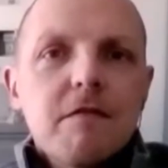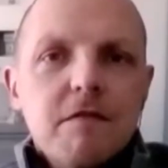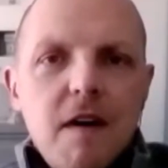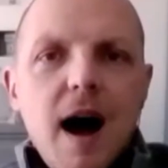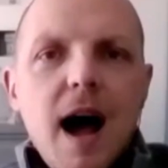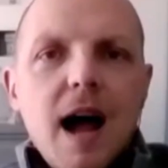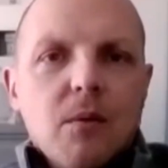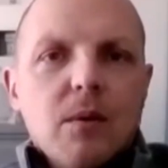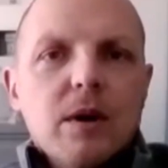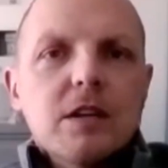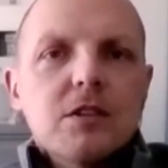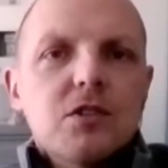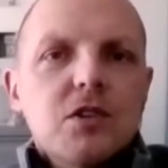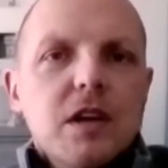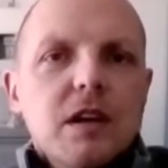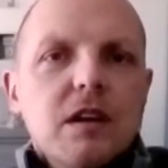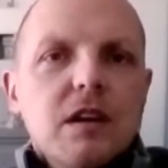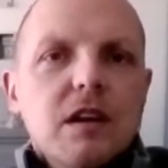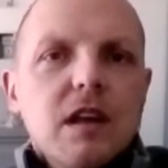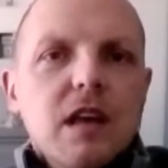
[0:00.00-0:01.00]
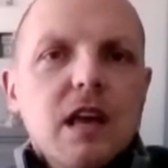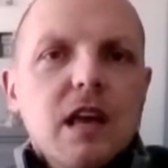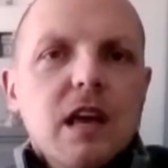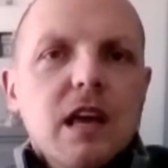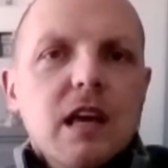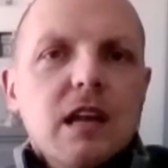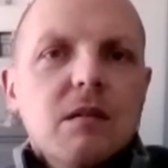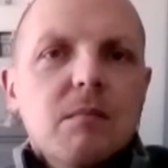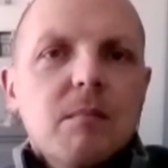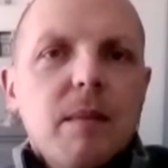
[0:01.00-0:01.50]
virus
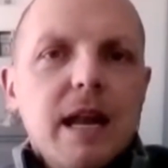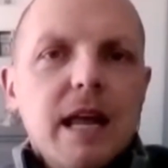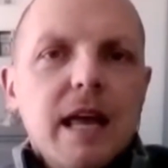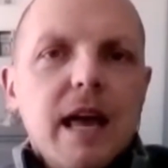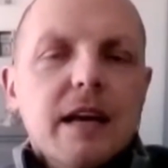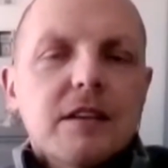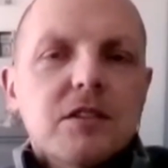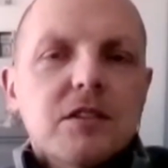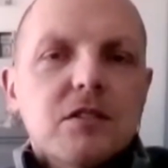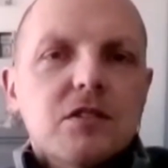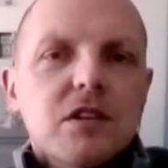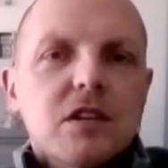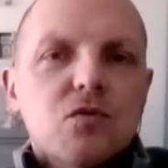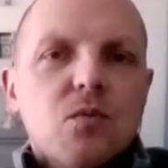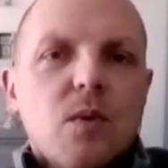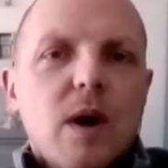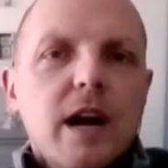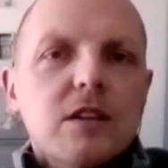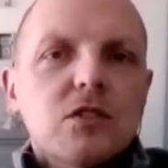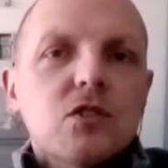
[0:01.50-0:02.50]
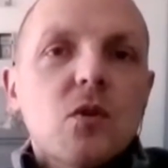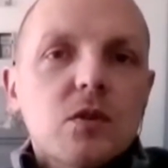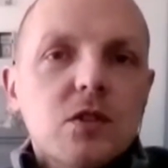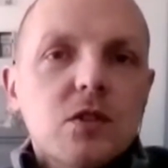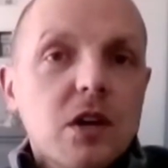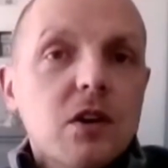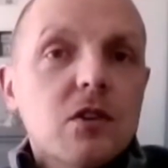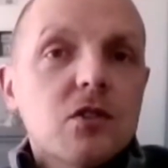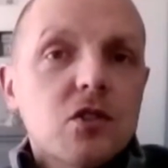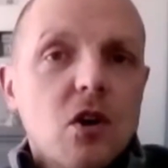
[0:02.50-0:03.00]
in many essences, right? So it's
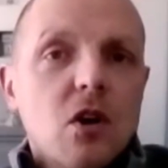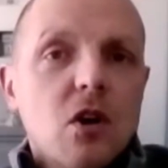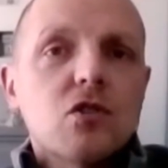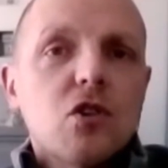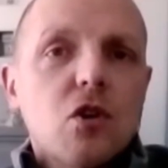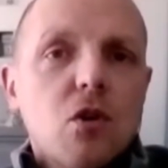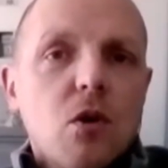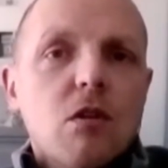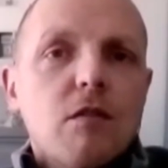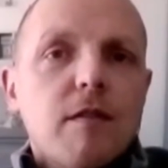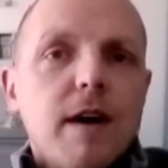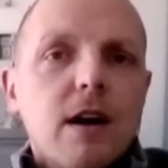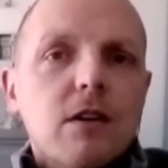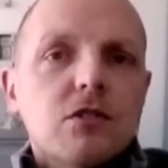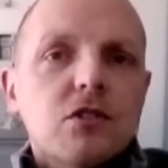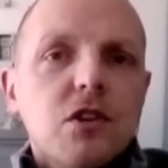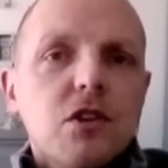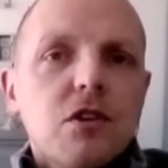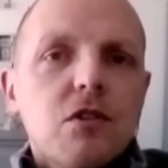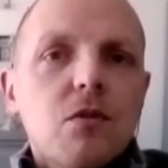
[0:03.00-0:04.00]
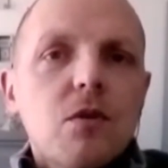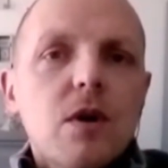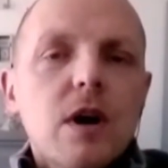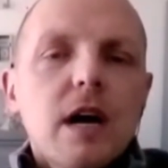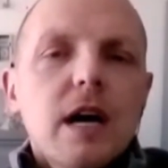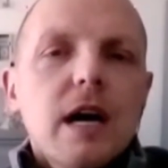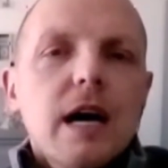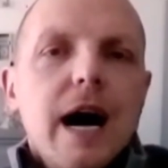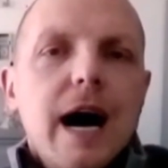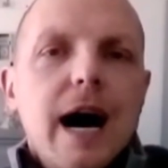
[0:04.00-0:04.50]
still SARS coronavirus 2.
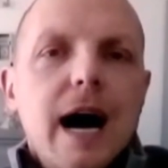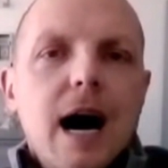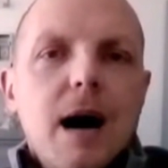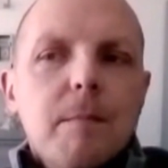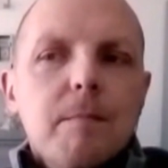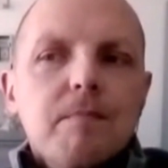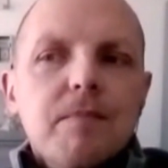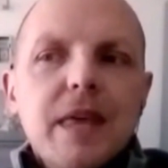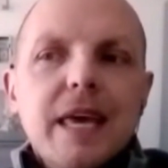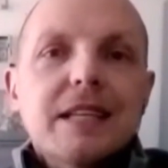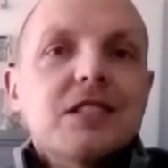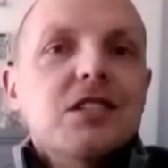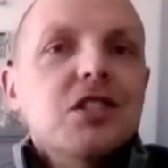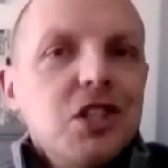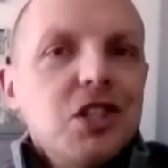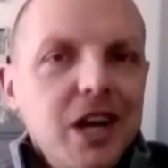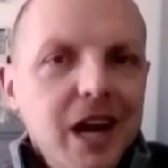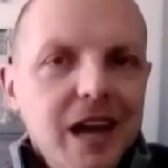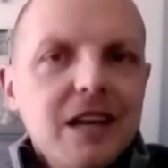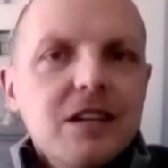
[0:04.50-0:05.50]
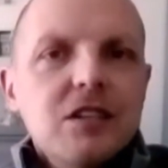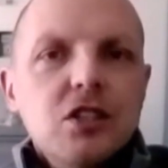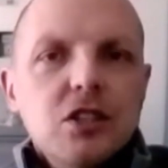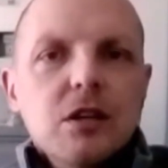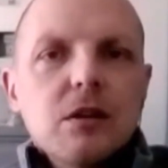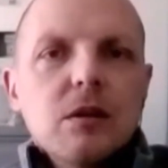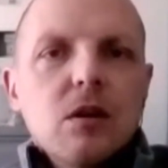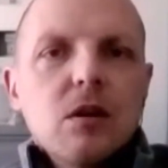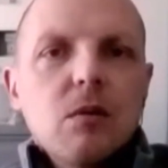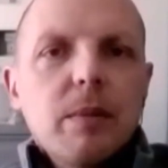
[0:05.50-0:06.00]
It's changed
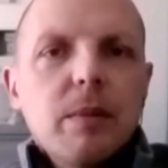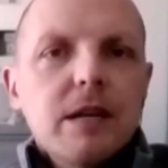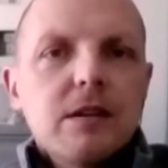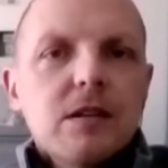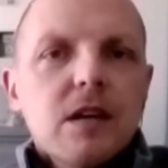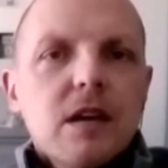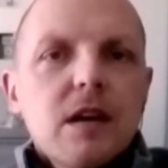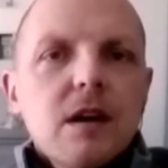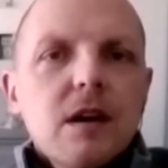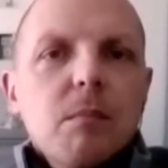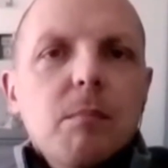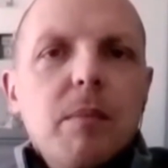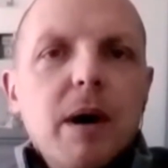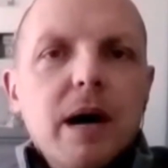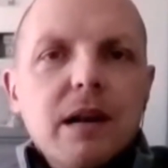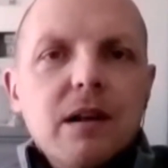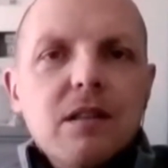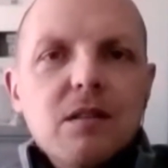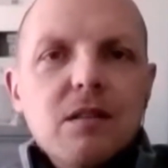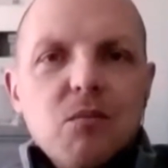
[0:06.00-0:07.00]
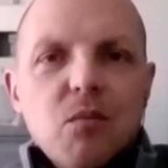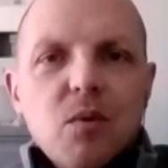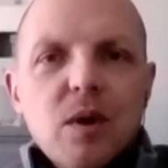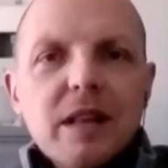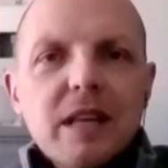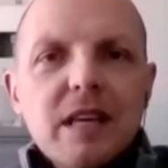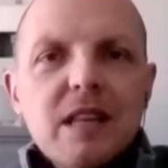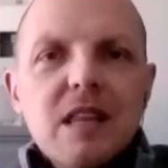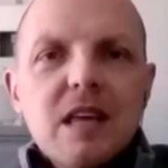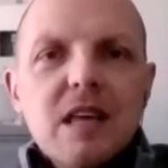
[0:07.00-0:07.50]
a little bit, but
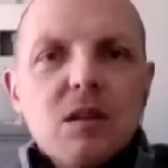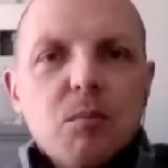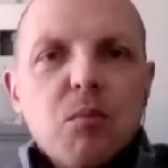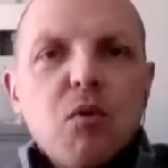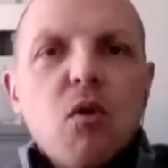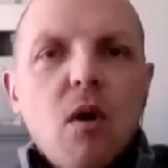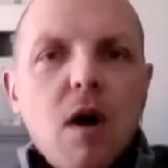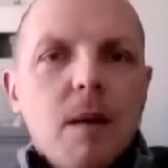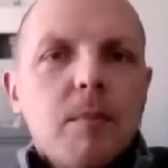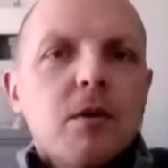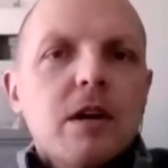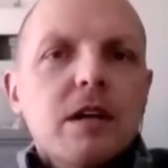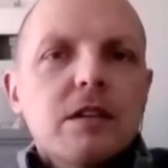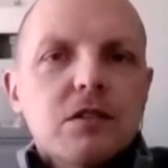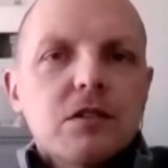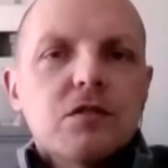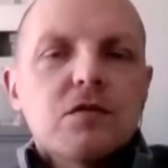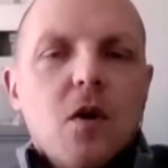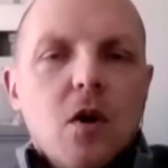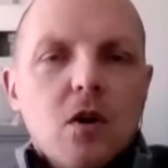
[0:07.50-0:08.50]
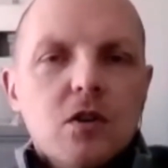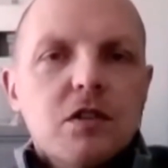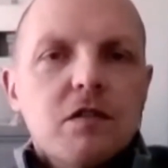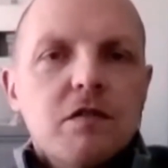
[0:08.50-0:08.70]
really the properties as far as